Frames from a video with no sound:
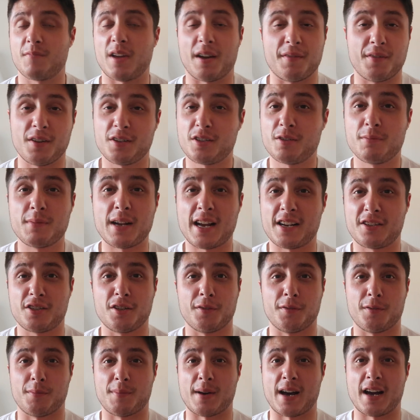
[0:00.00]
I've heard some nice
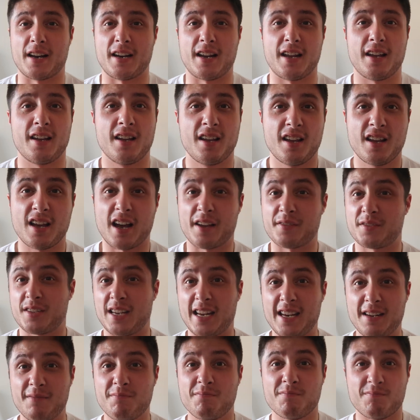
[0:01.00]
stuff about it. I've
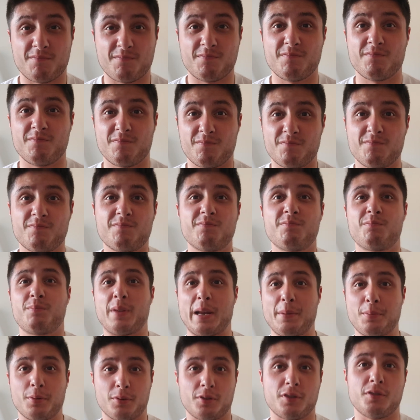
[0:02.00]
seen
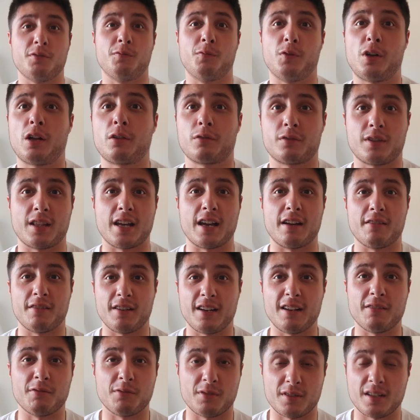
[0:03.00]
people do vlog there,
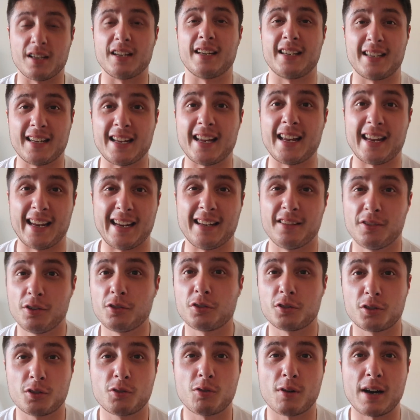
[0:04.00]
and it
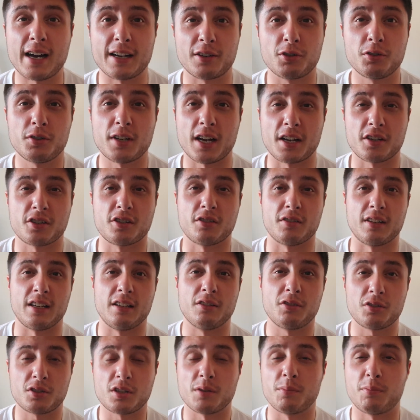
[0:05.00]
looks quite good, actually.
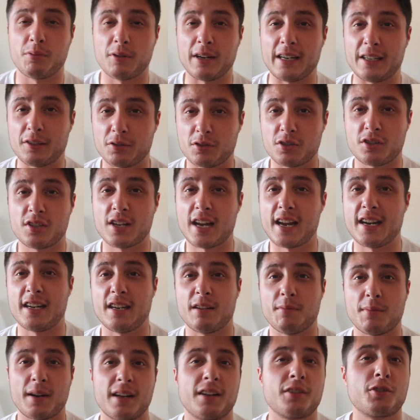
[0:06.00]
It looks a pretty good
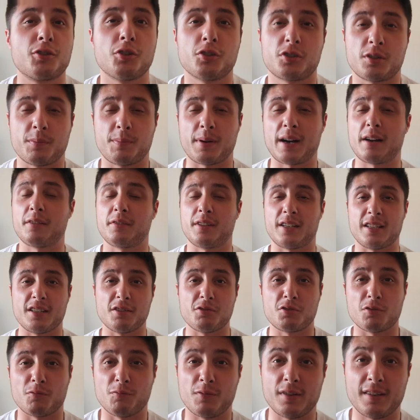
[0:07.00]
stadium, and, of course, apparently they
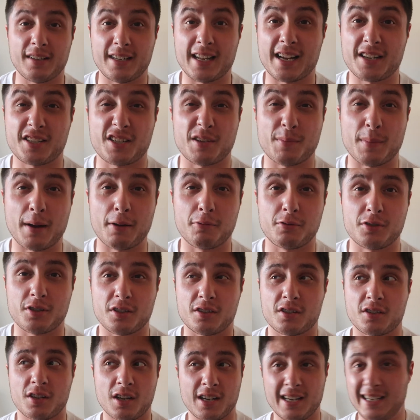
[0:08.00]
do some really nice
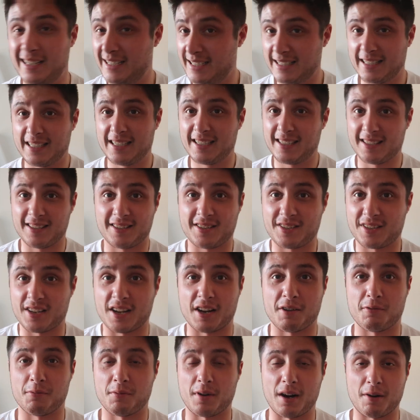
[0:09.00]
samosas,
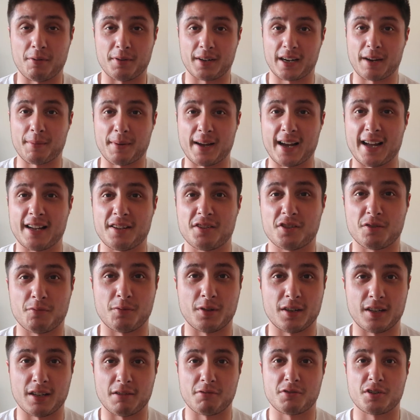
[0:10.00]
so I want to get my hands on
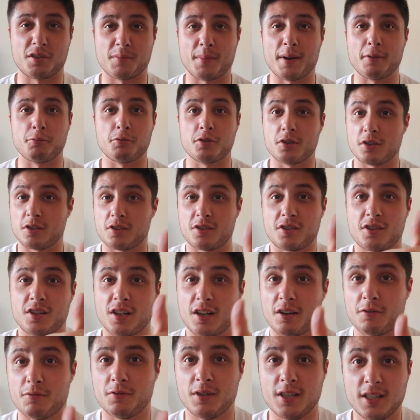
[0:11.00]
one of those samosas.
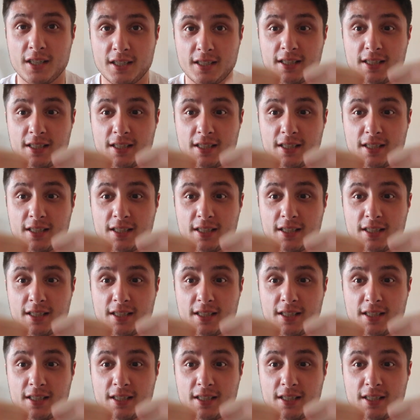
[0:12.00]
So,